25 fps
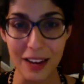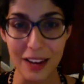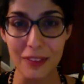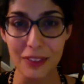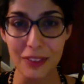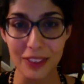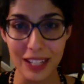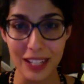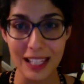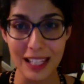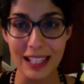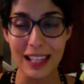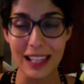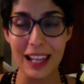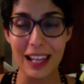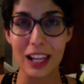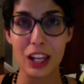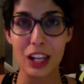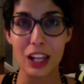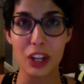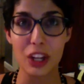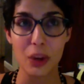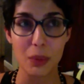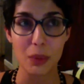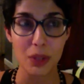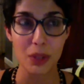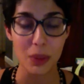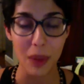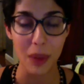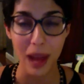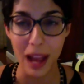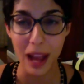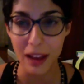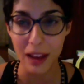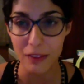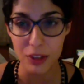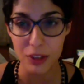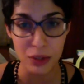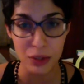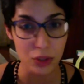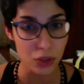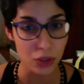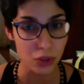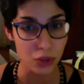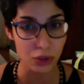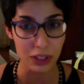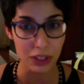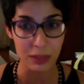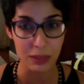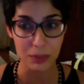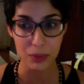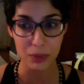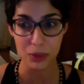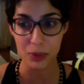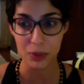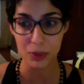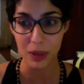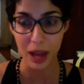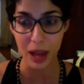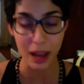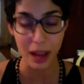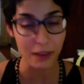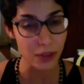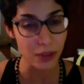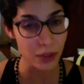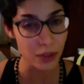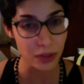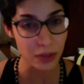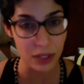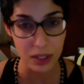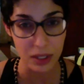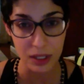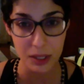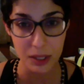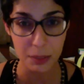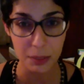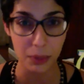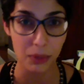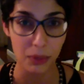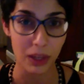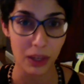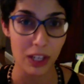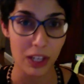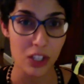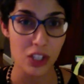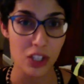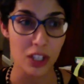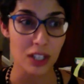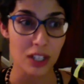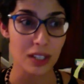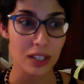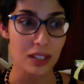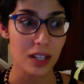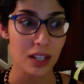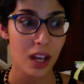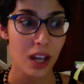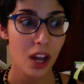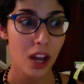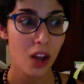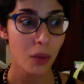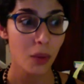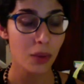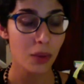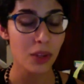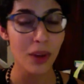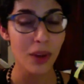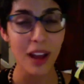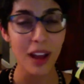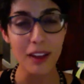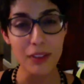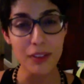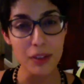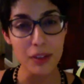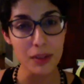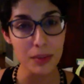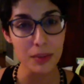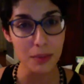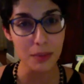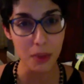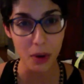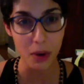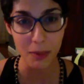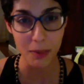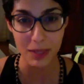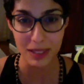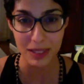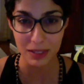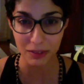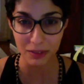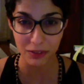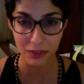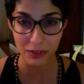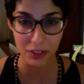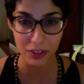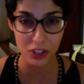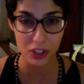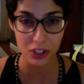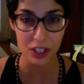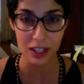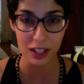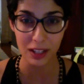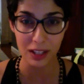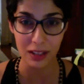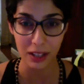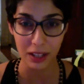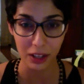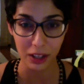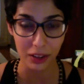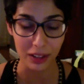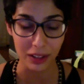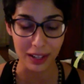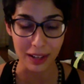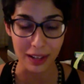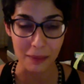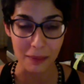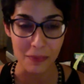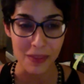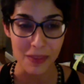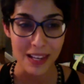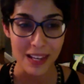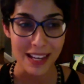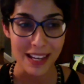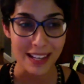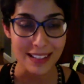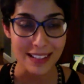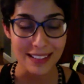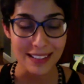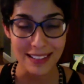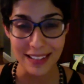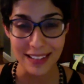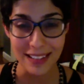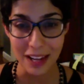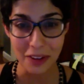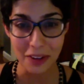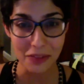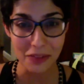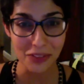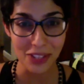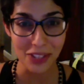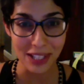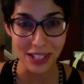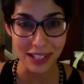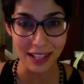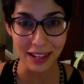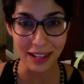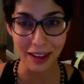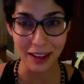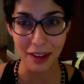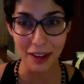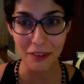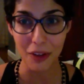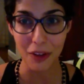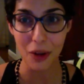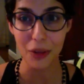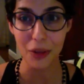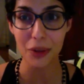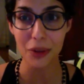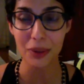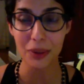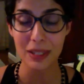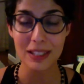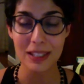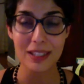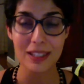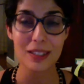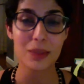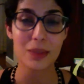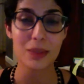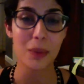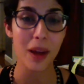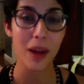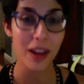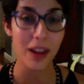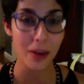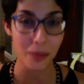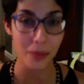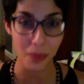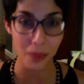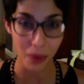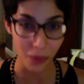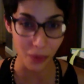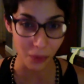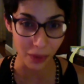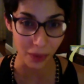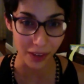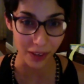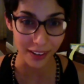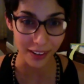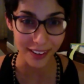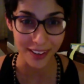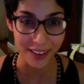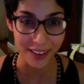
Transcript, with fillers: of thinking, you know, when you have those dreams, when you have those inspirations, when you have those moments of vision and clarity, instead of thinking of all the reasons why it won't work,